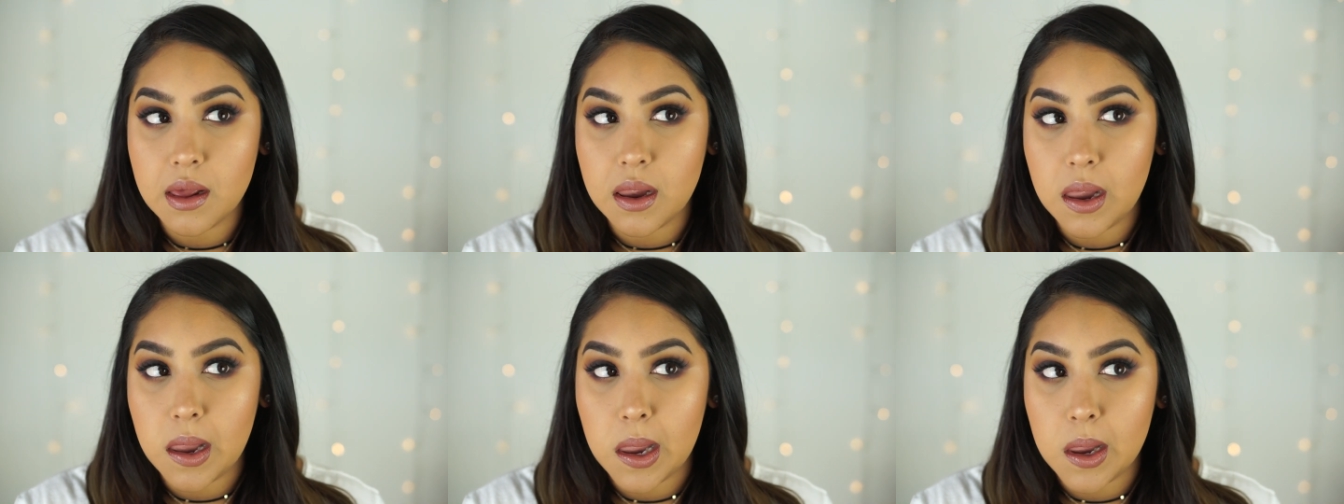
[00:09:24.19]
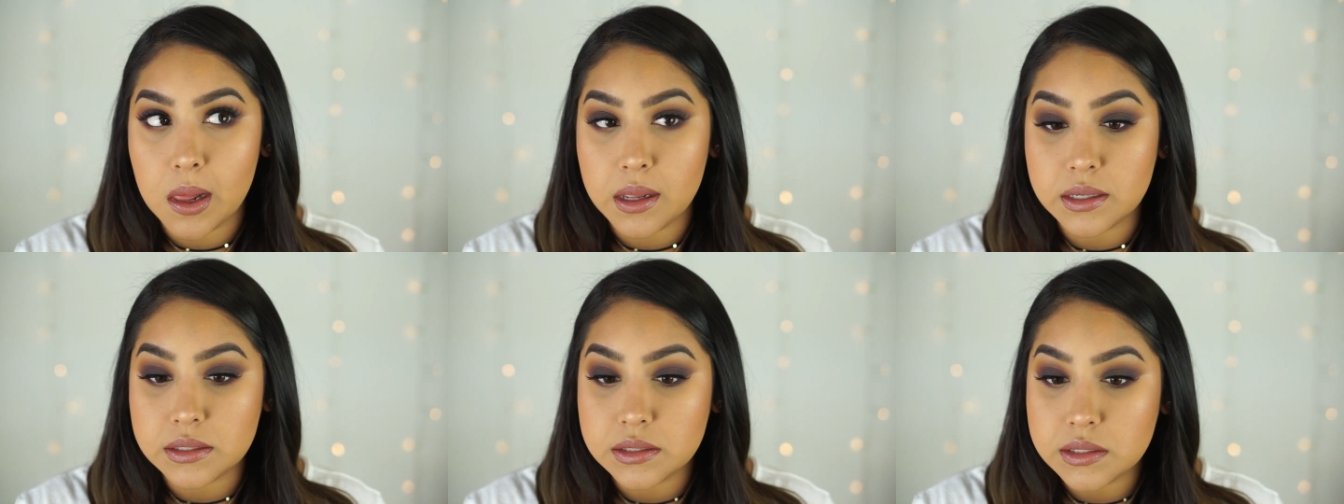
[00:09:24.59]

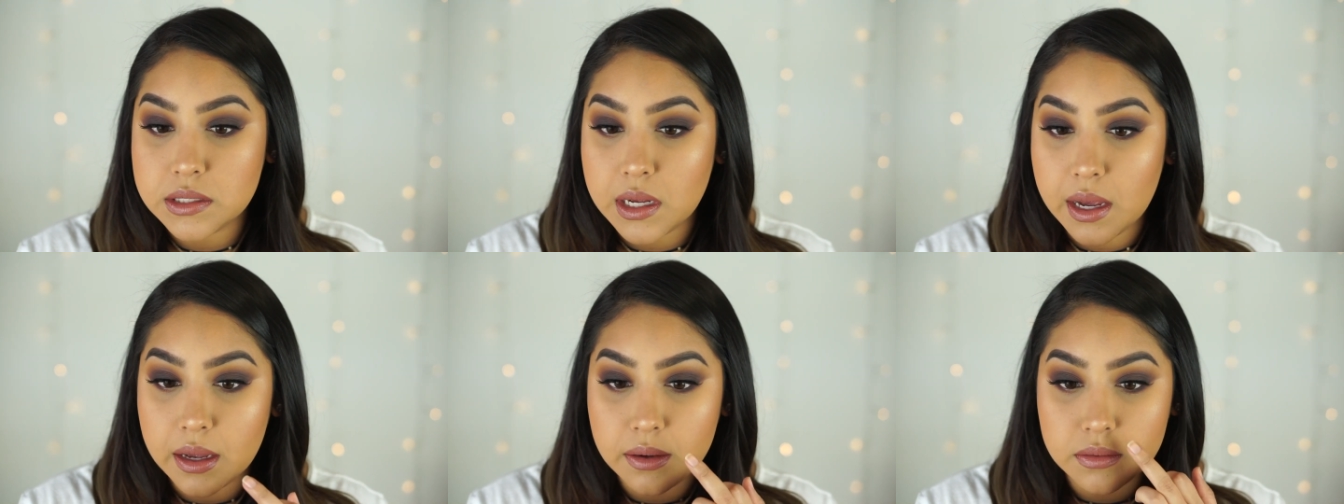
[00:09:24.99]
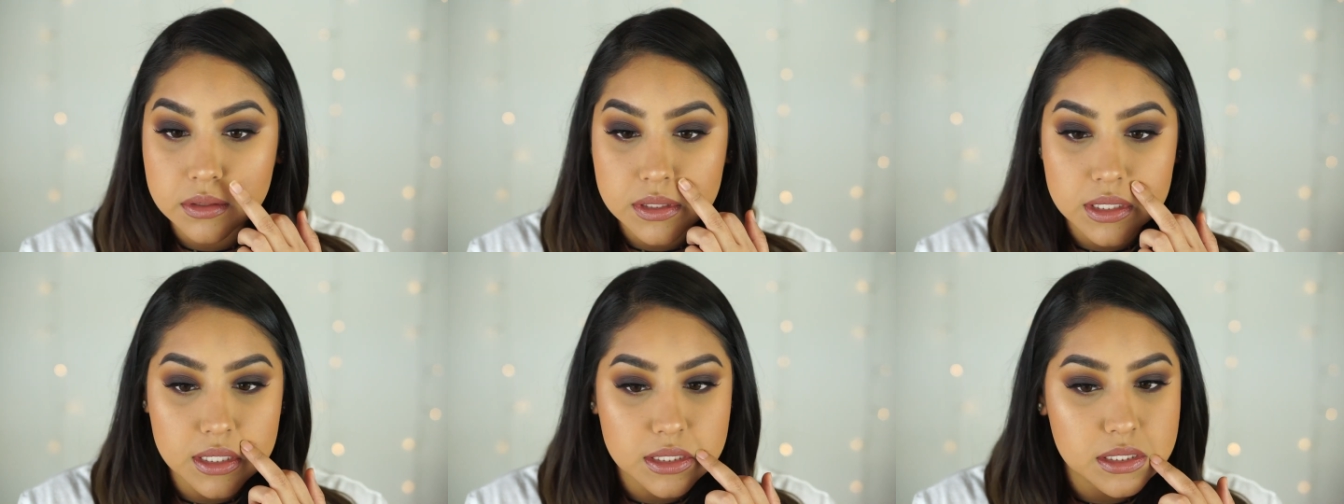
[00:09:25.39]
And I
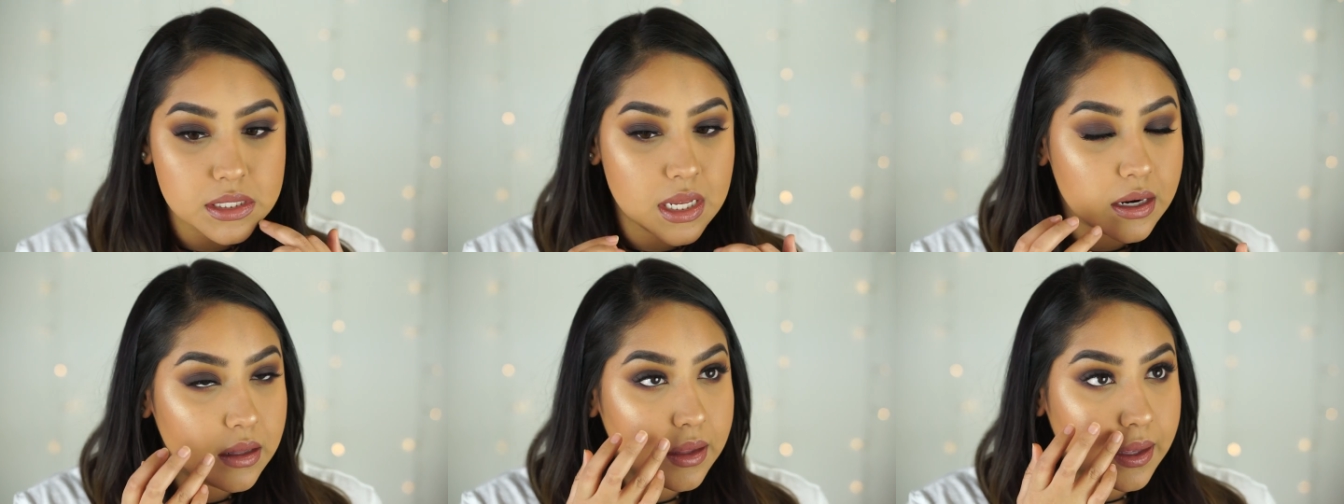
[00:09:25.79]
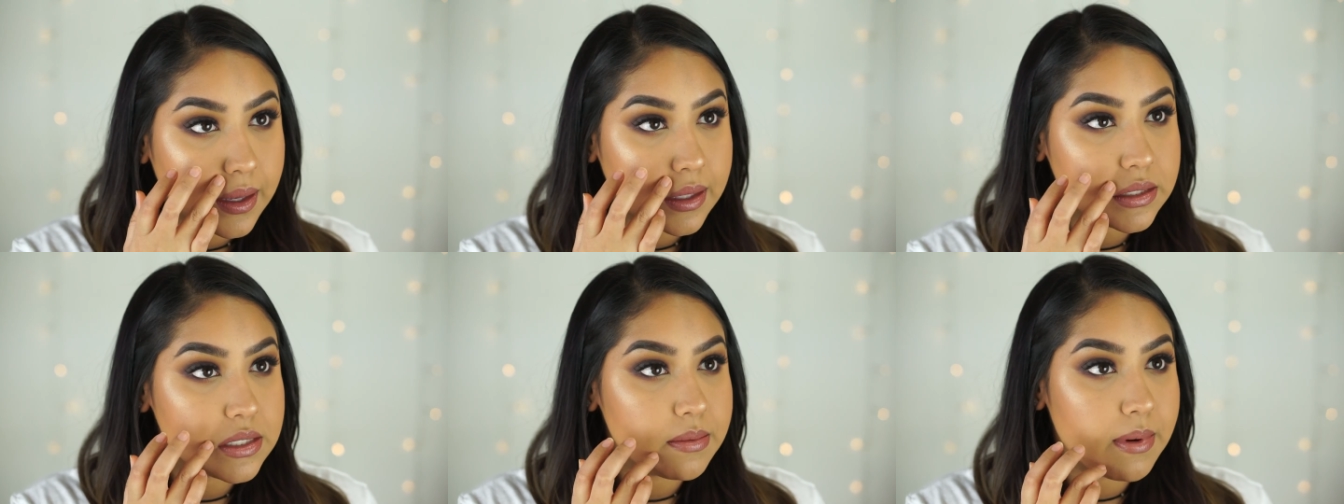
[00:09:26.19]
don't see it
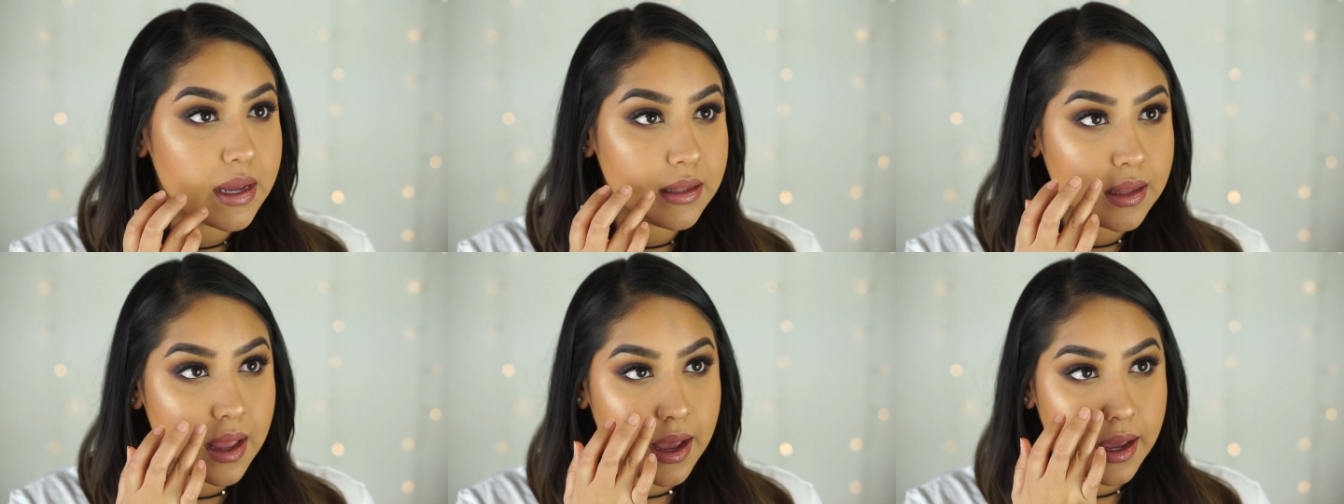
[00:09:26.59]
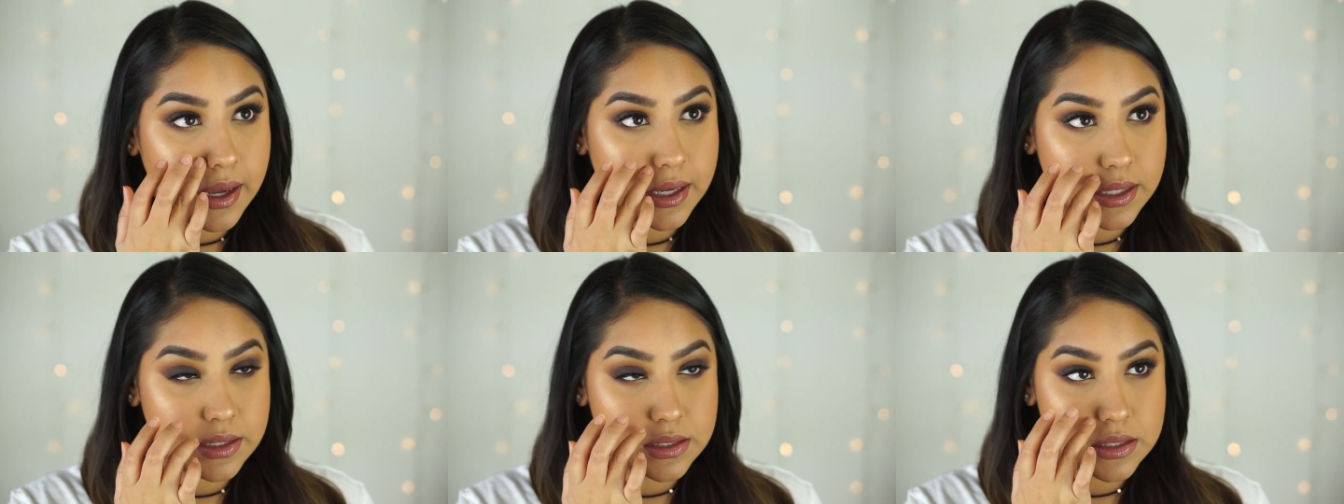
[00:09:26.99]
settling into my
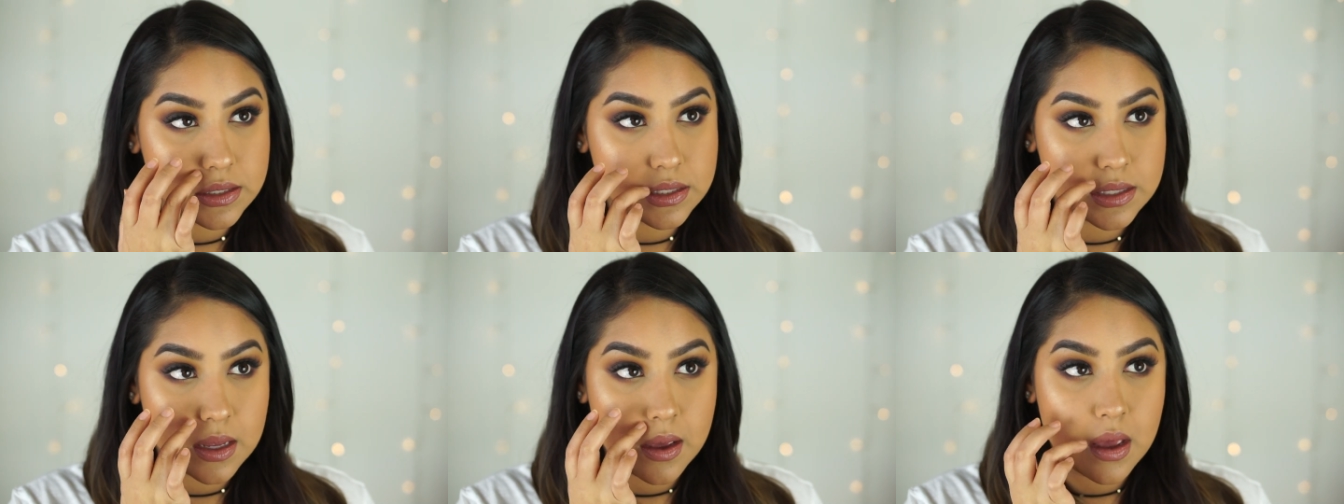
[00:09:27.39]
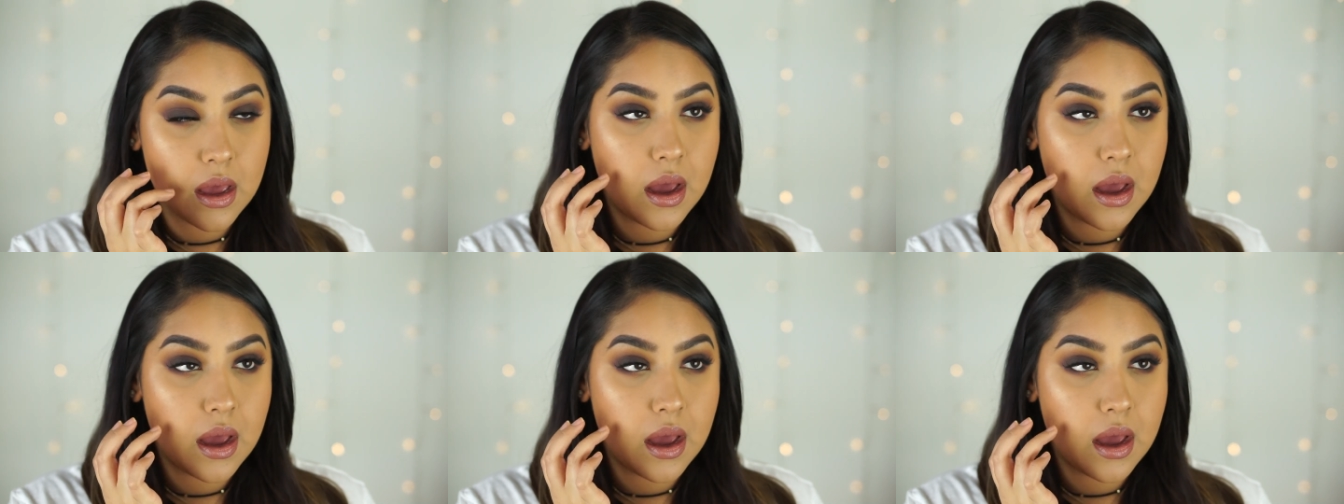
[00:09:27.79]
lines.